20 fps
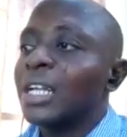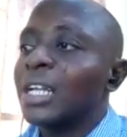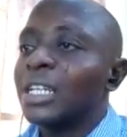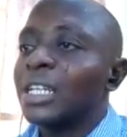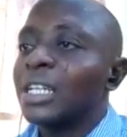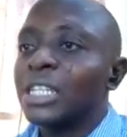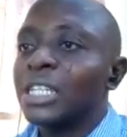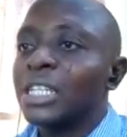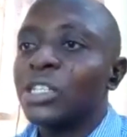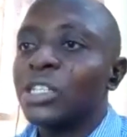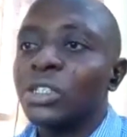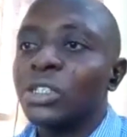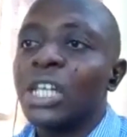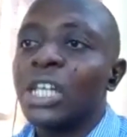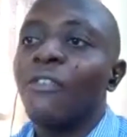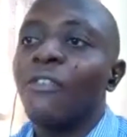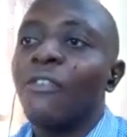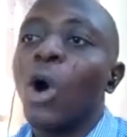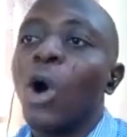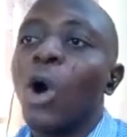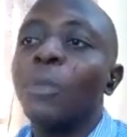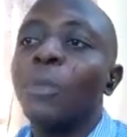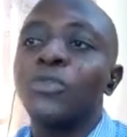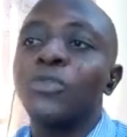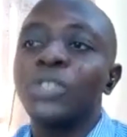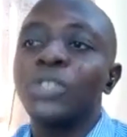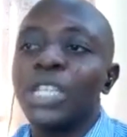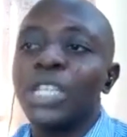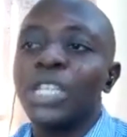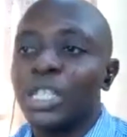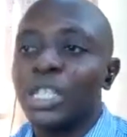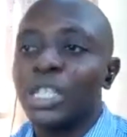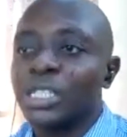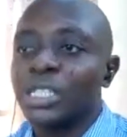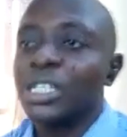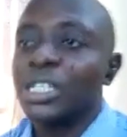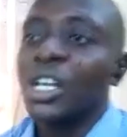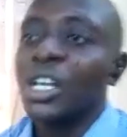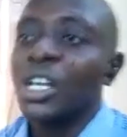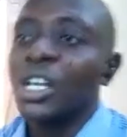and extension staff up to
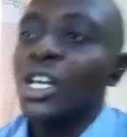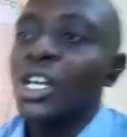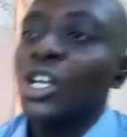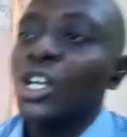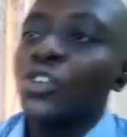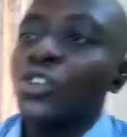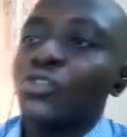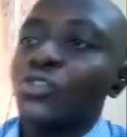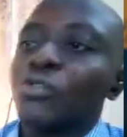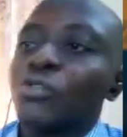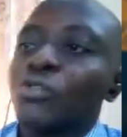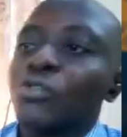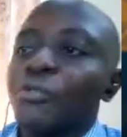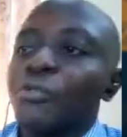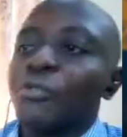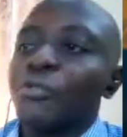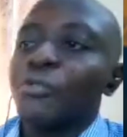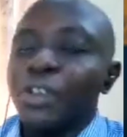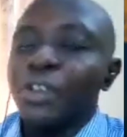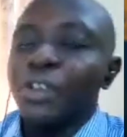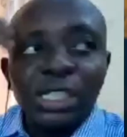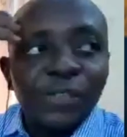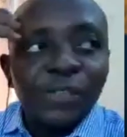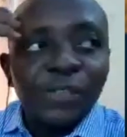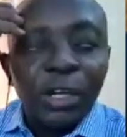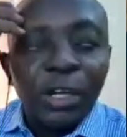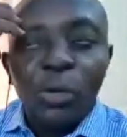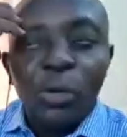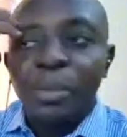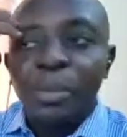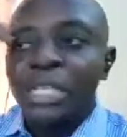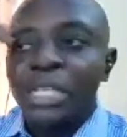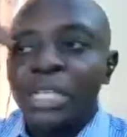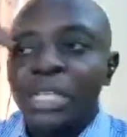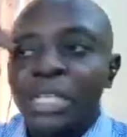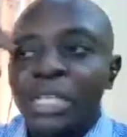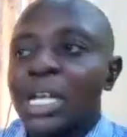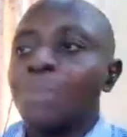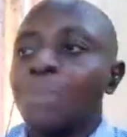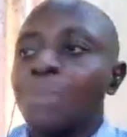date through various
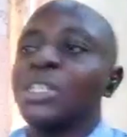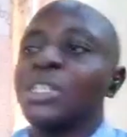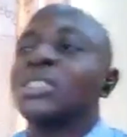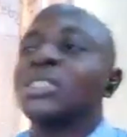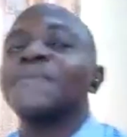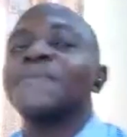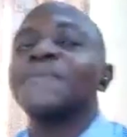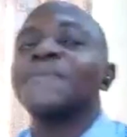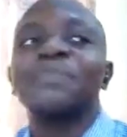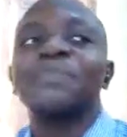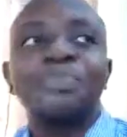developmental means.